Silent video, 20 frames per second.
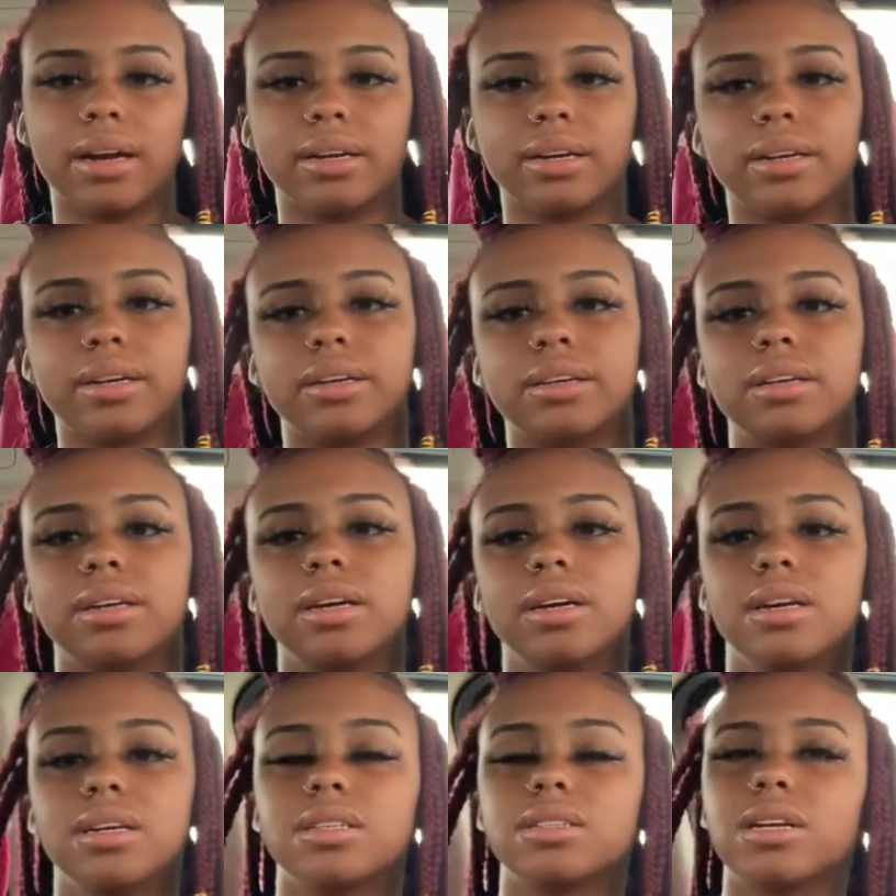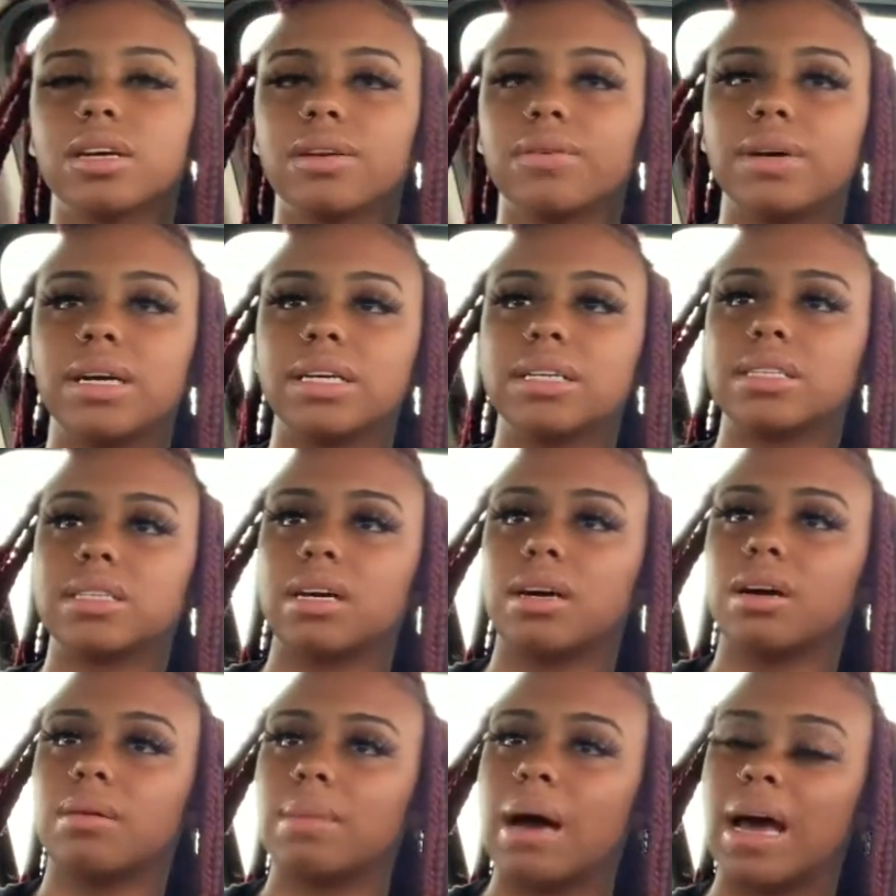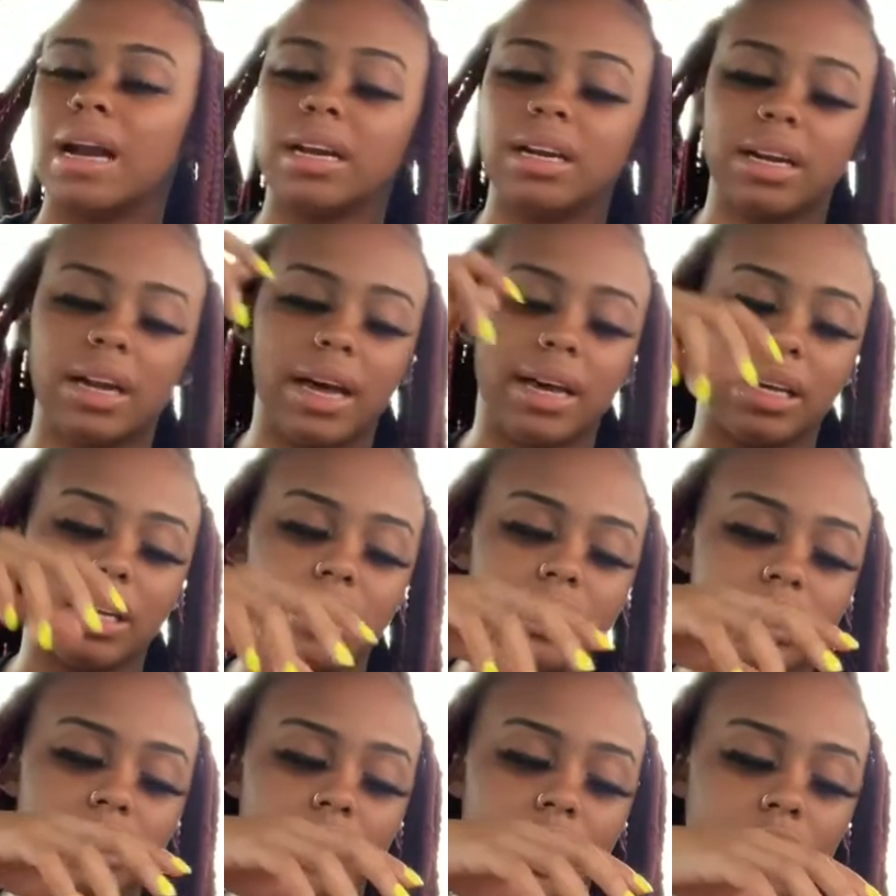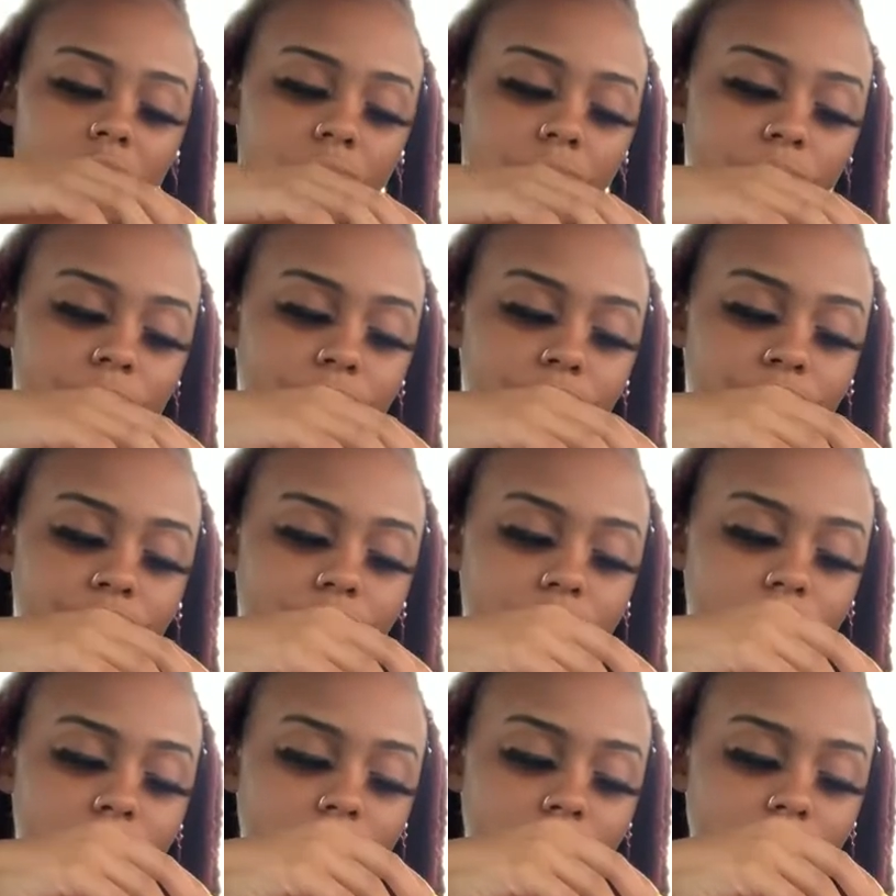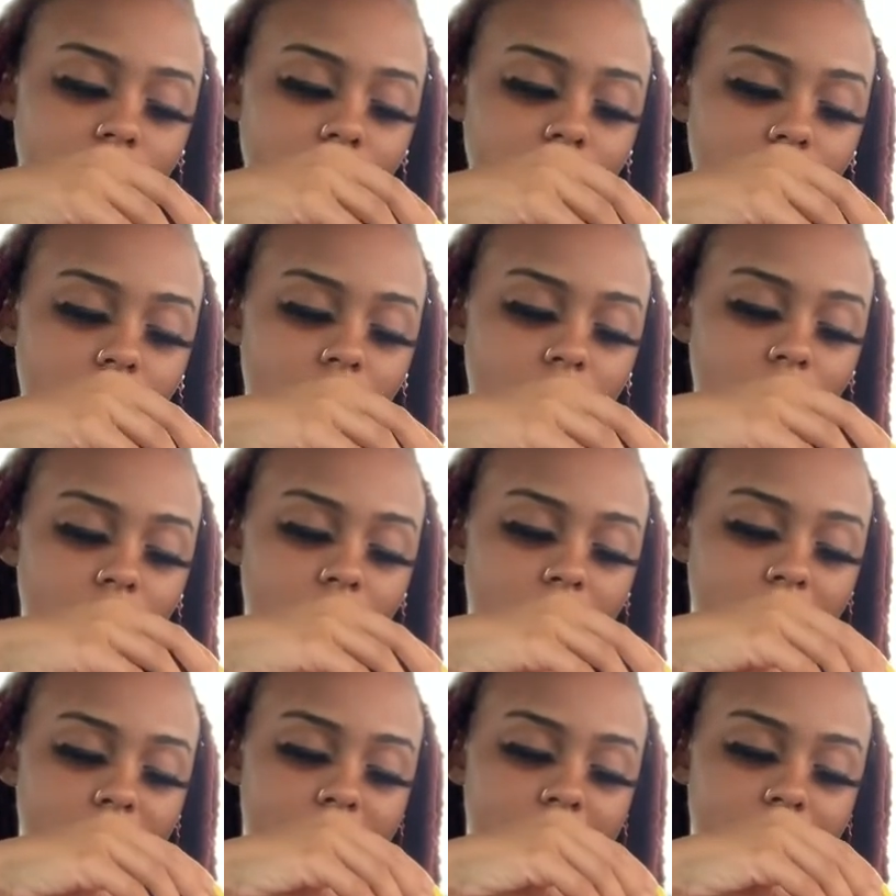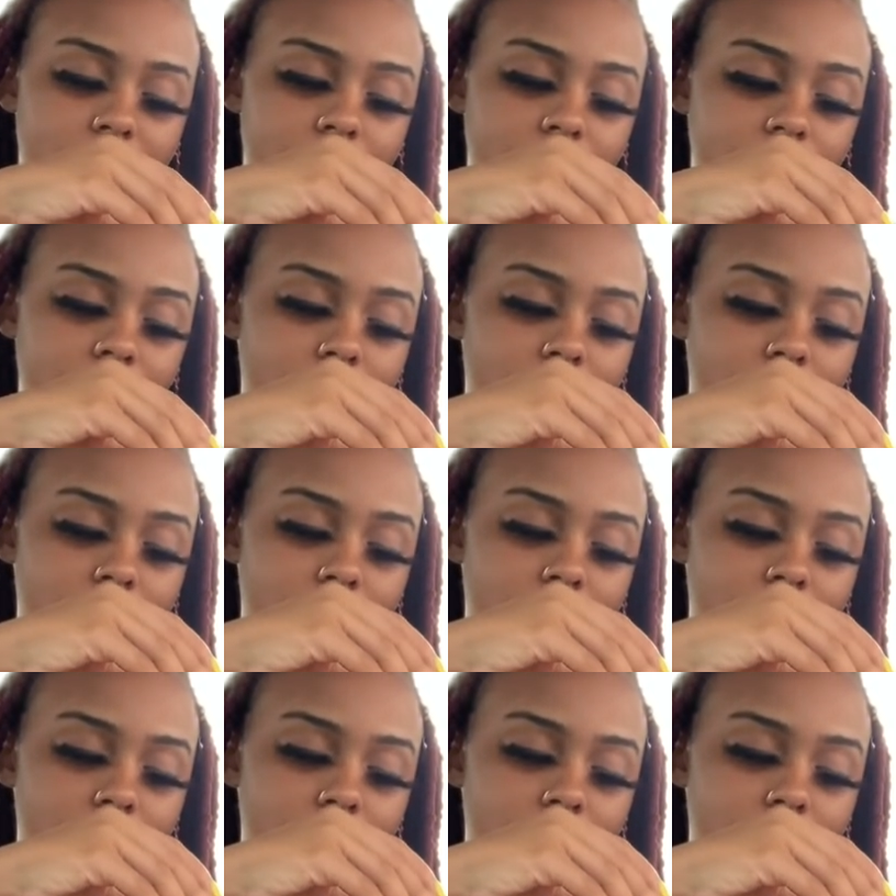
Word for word: here. So anyways, um, I didn't like it, so yeah.